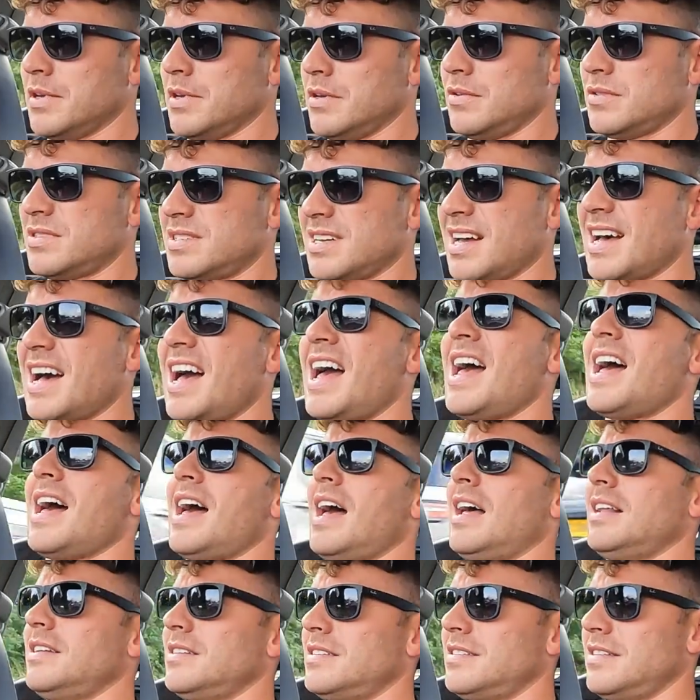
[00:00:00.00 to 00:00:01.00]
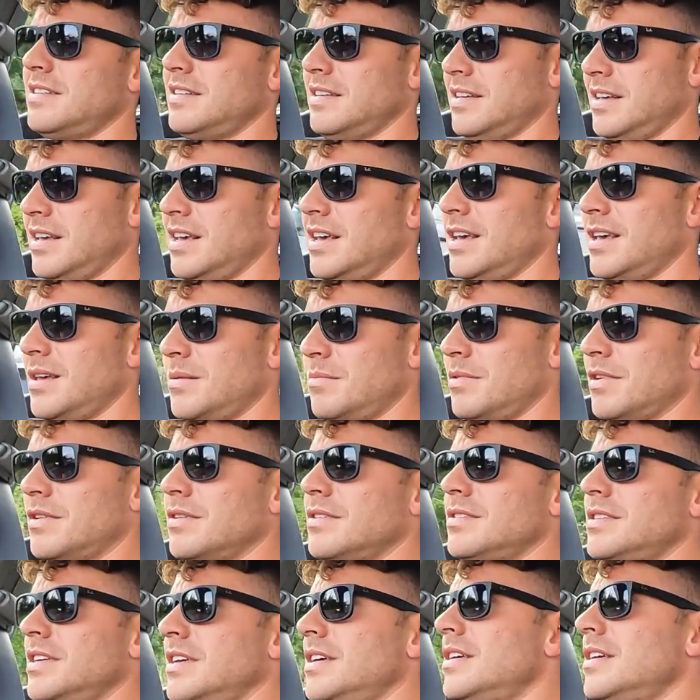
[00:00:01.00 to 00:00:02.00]
boost, and
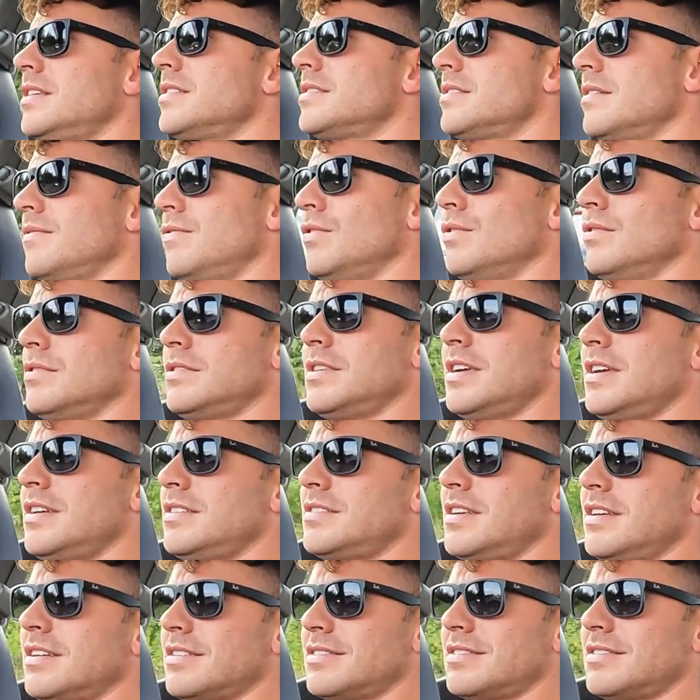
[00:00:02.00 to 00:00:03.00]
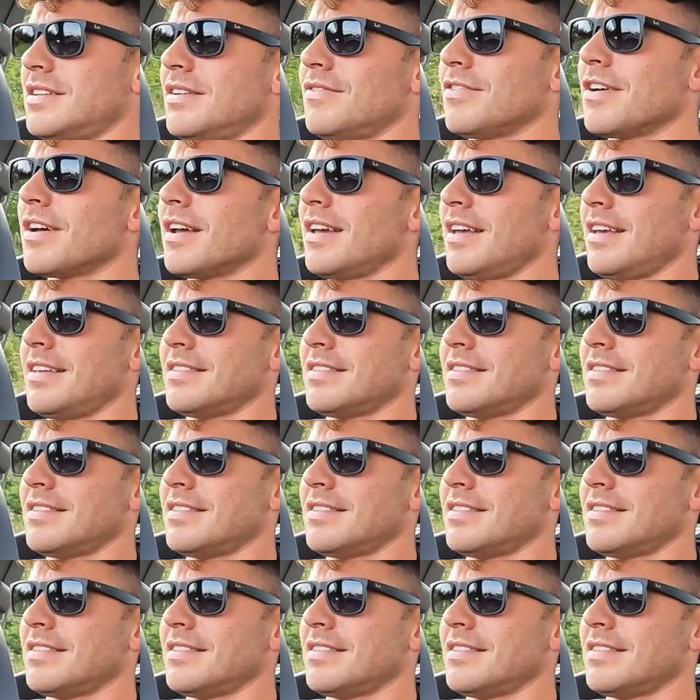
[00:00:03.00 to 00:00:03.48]
because it is the 4G63,